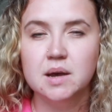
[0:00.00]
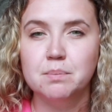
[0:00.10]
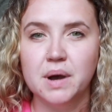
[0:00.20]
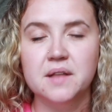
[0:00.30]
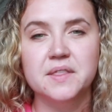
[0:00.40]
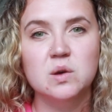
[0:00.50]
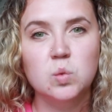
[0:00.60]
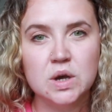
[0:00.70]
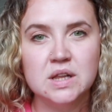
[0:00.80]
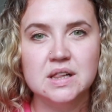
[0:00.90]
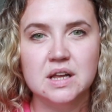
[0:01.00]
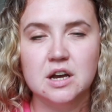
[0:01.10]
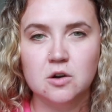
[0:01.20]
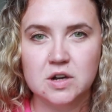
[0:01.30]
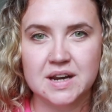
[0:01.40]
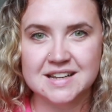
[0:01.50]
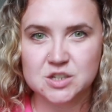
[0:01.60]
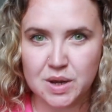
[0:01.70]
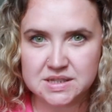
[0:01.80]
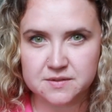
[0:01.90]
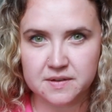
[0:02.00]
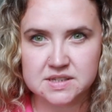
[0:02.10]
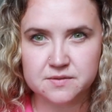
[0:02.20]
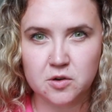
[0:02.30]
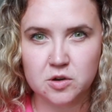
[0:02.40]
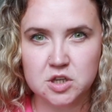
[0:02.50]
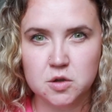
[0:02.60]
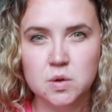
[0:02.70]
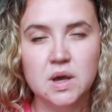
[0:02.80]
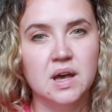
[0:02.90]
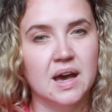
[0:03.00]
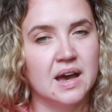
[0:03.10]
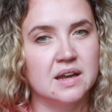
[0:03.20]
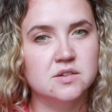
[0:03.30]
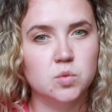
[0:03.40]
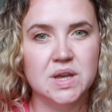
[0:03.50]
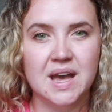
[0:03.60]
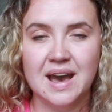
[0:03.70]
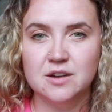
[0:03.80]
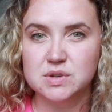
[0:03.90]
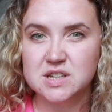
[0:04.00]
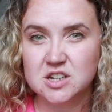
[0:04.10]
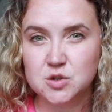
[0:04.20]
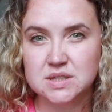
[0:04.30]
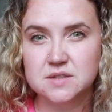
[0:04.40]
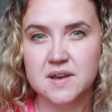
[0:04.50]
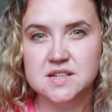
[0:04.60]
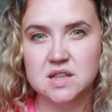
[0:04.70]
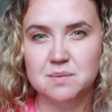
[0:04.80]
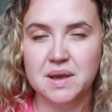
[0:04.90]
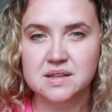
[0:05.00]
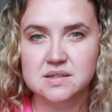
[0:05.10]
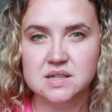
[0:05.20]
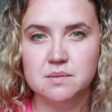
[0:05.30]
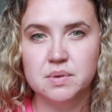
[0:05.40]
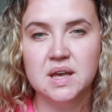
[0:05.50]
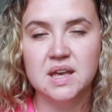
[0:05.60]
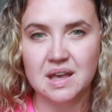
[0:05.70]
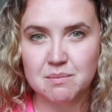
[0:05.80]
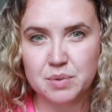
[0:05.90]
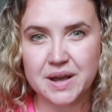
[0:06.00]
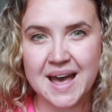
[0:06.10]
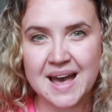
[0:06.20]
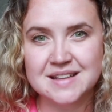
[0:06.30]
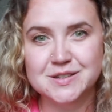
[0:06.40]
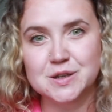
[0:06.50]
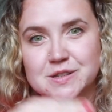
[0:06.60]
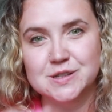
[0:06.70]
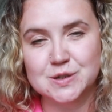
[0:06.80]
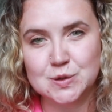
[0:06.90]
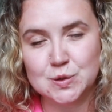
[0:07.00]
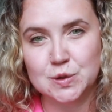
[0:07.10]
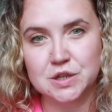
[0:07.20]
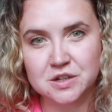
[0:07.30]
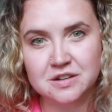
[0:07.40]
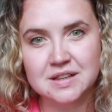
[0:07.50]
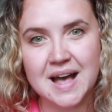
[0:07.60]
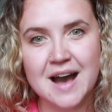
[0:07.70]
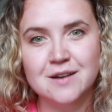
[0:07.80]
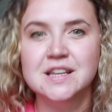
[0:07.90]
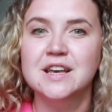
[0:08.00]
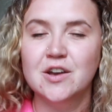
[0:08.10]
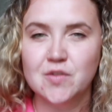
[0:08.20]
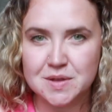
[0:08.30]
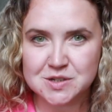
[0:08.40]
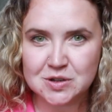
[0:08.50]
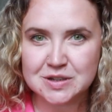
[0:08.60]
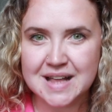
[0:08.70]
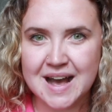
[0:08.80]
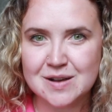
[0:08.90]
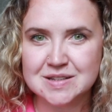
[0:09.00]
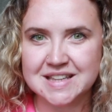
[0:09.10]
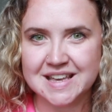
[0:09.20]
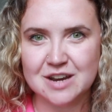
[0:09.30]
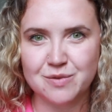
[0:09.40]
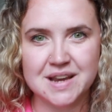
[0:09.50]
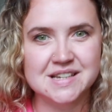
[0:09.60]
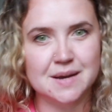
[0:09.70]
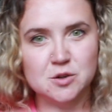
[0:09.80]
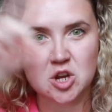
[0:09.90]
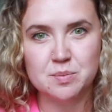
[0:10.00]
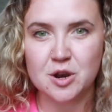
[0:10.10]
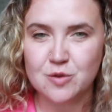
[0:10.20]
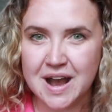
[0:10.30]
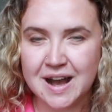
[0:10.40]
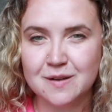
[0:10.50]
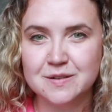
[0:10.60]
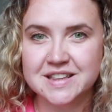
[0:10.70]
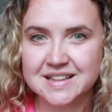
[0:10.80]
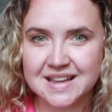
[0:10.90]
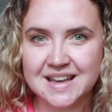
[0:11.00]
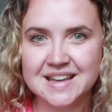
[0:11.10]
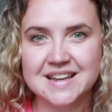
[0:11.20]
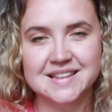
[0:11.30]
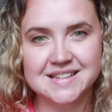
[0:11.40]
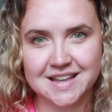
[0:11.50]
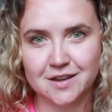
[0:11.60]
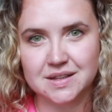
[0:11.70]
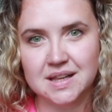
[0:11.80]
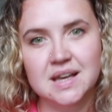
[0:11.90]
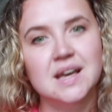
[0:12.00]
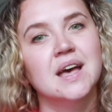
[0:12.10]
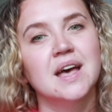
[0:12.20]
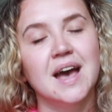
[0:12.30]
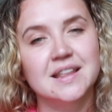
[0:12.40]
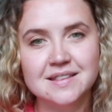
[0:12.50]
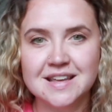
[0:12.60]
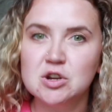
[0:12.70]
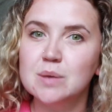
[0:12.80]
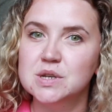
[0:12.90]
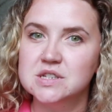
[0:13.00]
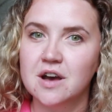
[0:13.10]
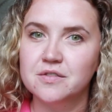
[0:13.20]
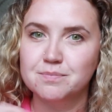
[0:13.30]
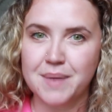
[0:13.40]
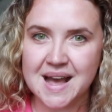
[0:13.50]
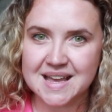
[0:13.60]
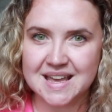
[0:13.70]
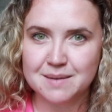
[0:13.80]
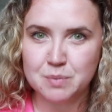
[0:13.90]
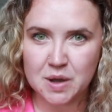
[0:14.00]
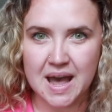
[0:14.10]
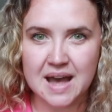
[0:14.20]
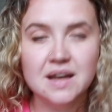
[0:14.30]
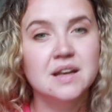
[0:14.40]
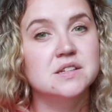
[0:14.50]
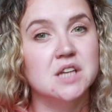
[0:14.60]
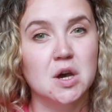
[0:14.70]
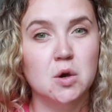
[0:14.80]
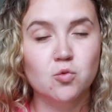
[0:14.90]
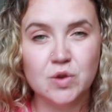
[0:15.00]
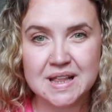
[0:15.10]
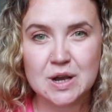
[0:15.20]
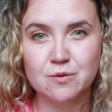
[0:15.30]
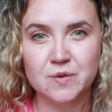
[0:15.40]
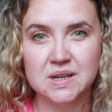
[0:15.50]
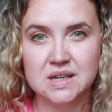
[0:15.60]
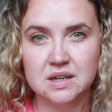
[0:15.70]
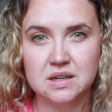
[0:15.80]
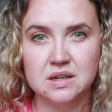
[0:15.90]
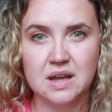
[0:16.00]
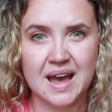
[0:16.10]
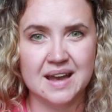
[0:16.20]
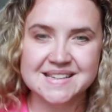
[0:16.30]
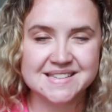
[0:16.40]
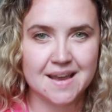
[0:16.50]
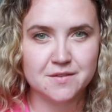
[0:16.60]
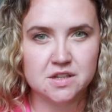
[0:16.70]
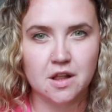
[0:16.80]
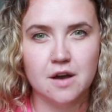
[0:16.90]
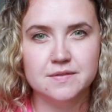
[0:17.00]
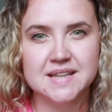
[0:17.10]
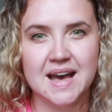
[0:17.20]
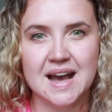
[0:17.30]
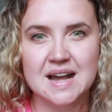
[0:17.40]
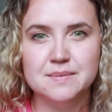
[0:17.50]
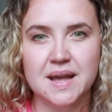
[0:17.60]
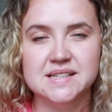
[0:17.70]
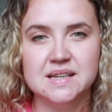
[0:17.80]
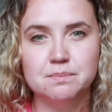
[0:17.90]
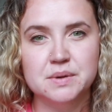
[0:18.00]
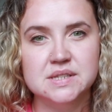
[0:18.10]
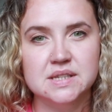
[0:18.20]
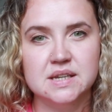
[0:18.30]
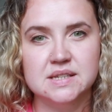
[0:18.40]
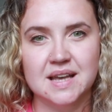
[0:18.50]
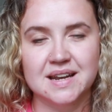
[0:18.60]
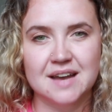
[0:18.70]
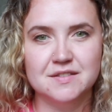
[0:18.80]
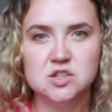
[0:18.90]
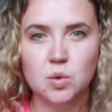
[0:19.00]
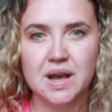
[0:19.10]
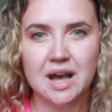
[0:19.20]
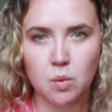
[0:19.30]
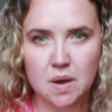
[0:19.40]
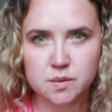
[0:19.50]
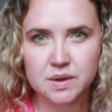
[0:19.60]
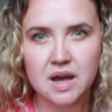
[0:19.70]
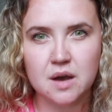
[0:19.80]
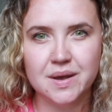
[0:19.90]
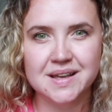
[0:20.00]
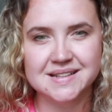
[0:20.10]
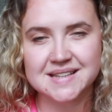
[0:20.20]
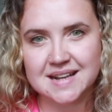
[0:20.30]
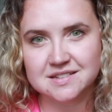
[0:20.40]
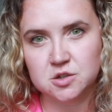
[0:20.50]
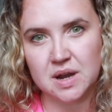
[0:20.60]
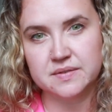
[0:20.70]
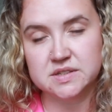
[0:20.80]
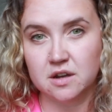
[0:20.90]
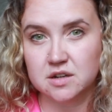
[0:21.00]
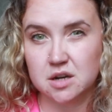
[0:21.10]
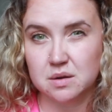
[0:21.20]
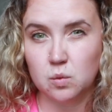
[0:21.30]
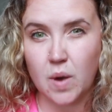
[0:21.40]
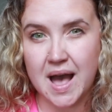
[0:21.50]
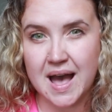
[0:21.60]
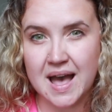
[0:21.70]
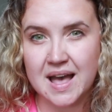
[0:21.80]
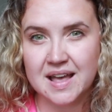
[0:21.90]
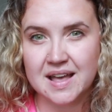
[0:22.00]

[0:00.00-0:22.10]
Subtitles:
but they will organise transfers for you. And we had return transfers, so they picked us up in Phuket, took us to the Jungle House. From the Jungle House, they arranged our trip around the lake and the stay on the lake, and then they dropped us off back in Phuket. So really convenient, and it saved us a lot of time getting buses and having to work out where we were going, and taxi drivers not knowing where